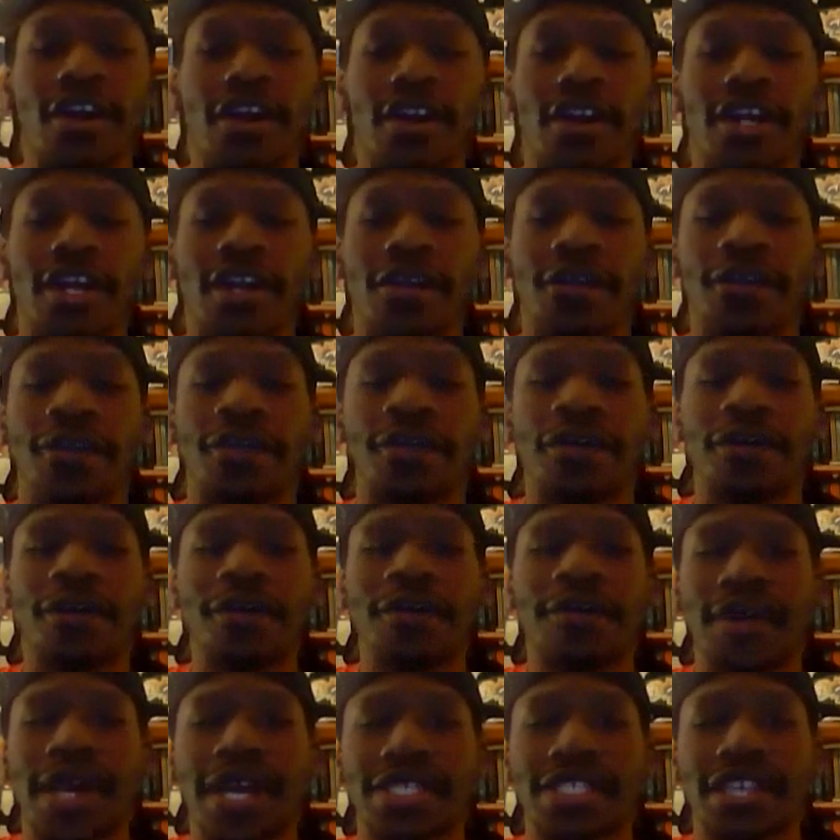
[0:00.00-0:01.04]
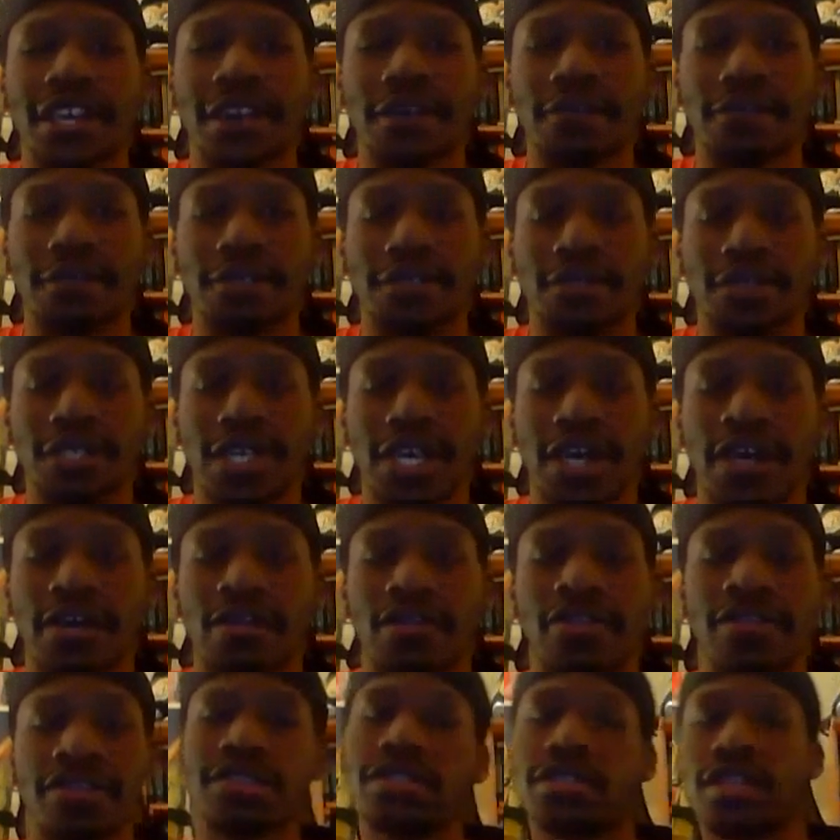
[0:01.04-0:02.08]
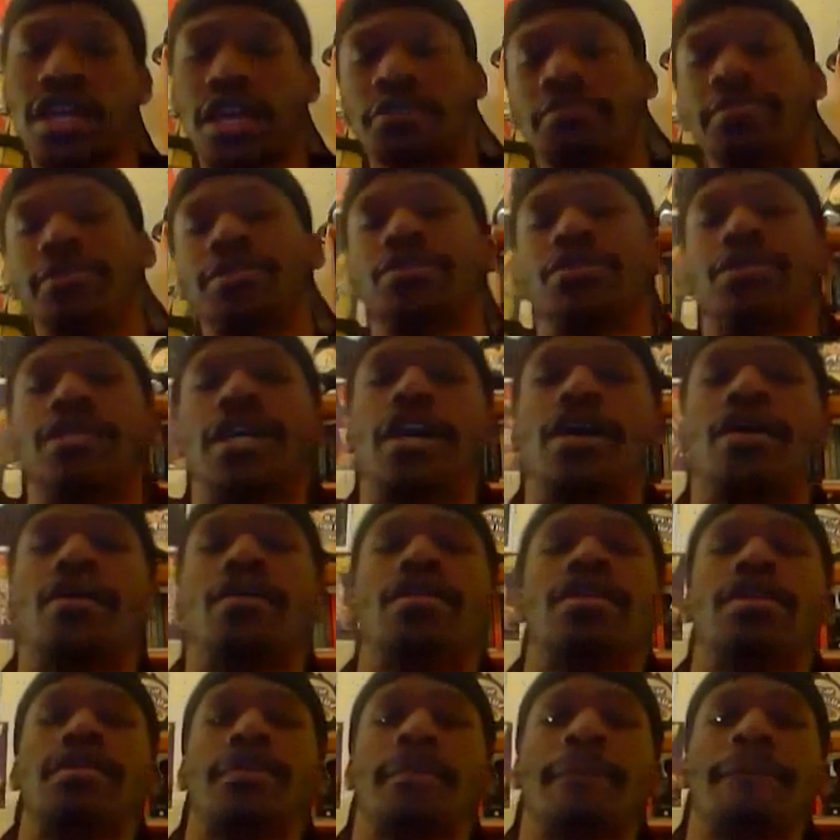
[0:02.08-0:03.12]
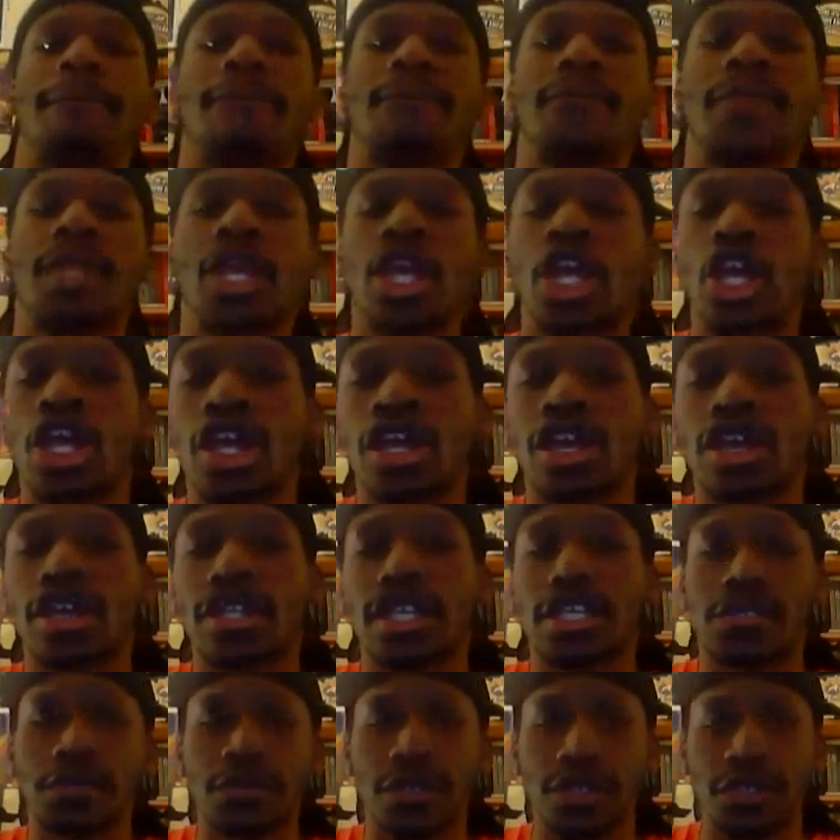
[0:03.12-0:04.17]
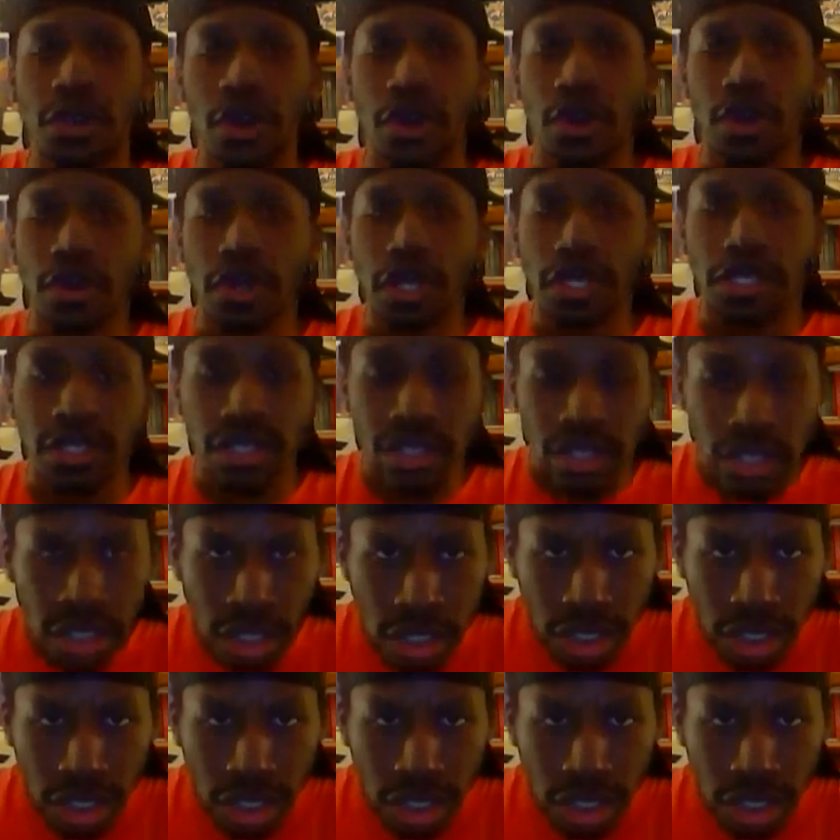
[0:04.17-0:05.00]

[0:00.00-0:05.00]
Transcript: Okay, we're going back to Ebisu Town. Ebisu Town. That's where Zoro is.